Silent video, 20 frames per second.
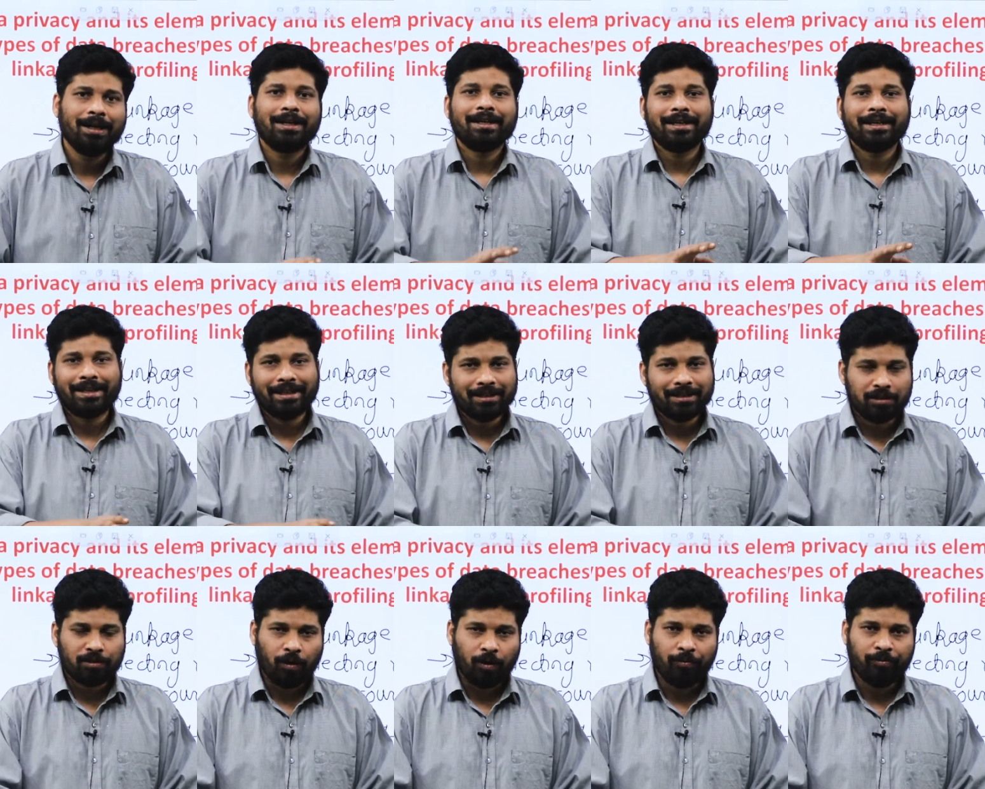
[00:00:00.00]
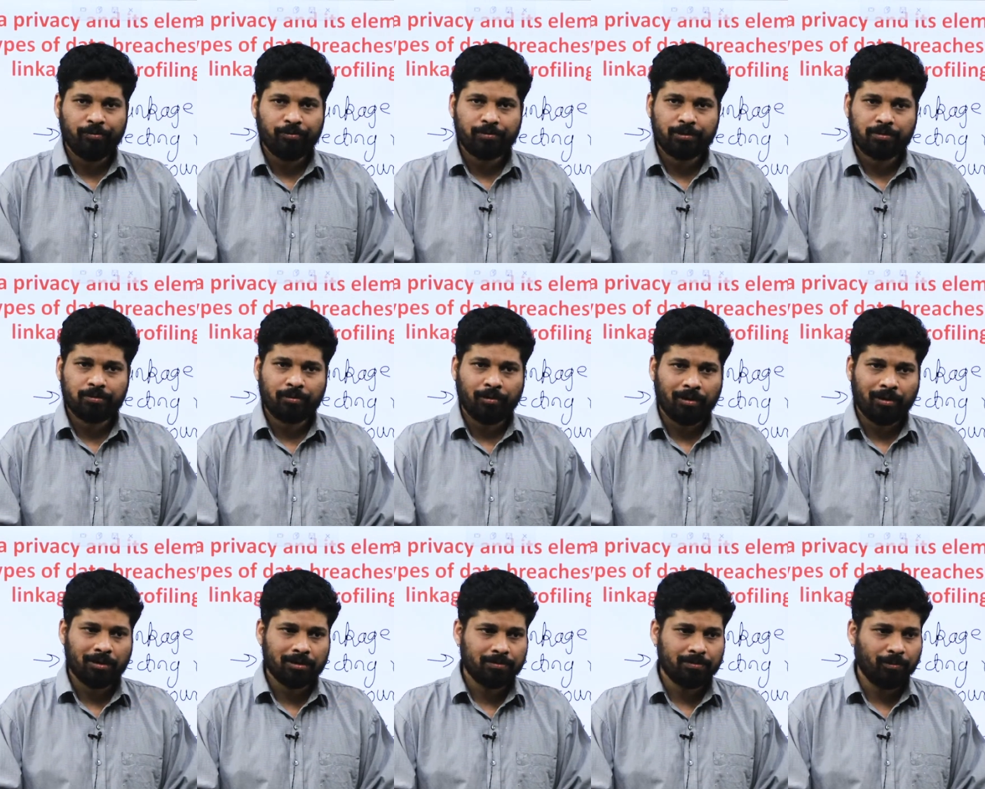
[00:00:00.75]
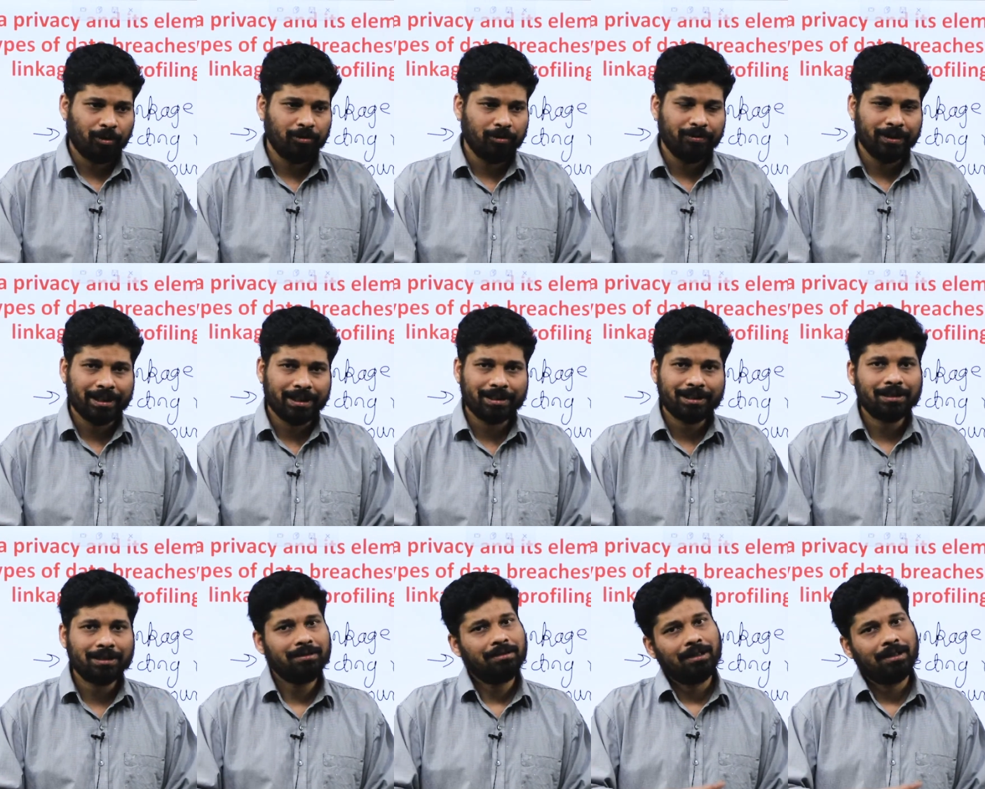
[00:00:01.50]
You take a small
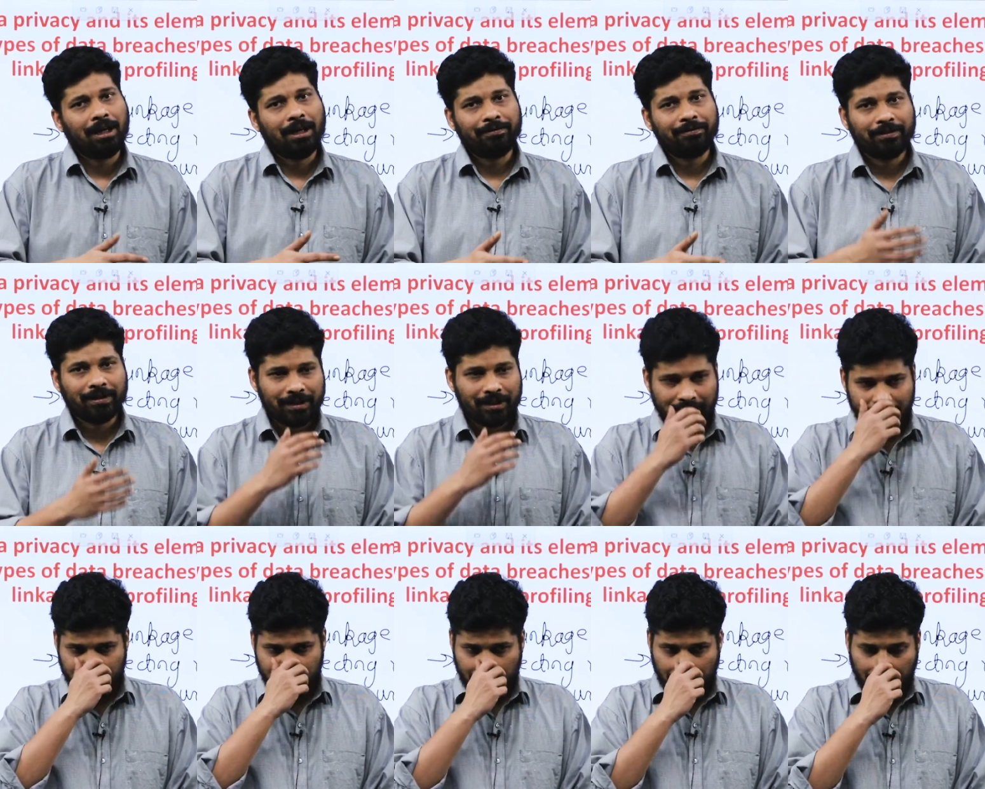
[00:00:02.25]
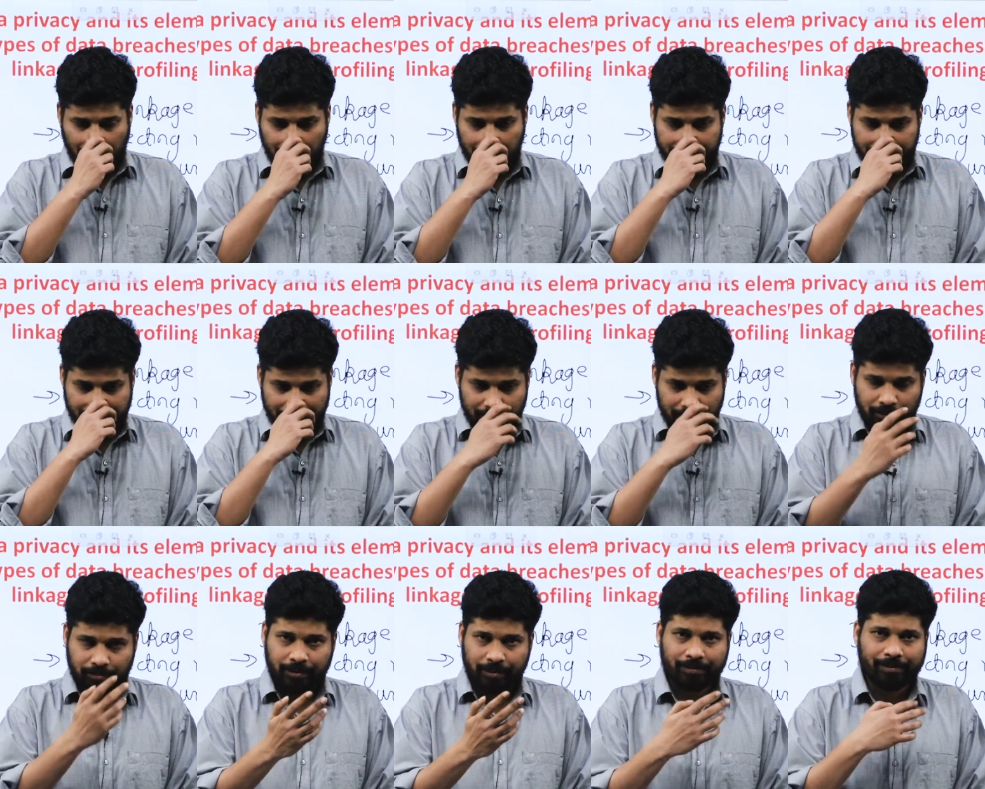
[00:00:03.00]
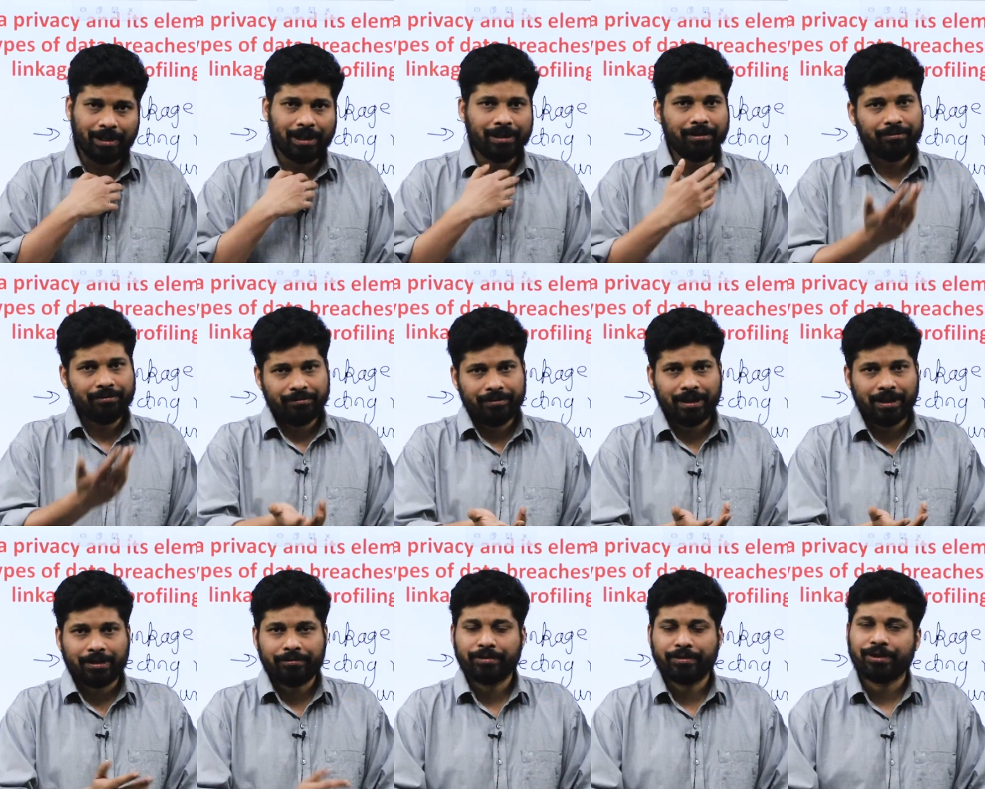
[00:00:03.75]
vacation. After that, how it has to be planned, we
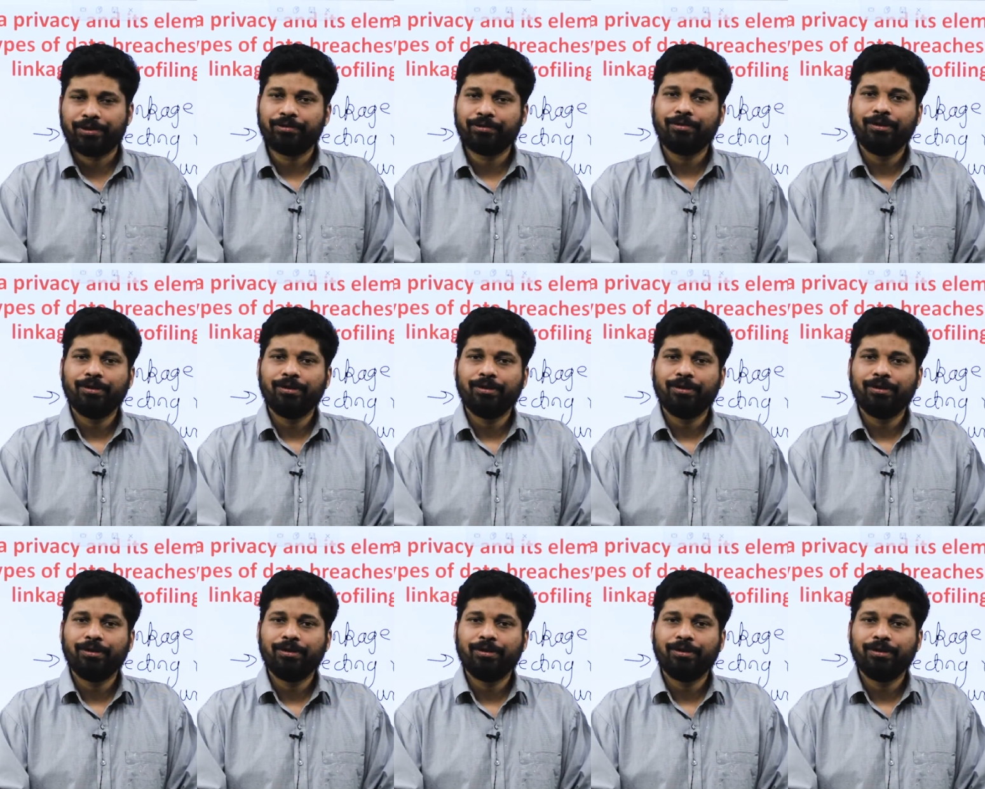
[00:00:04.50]
are with you.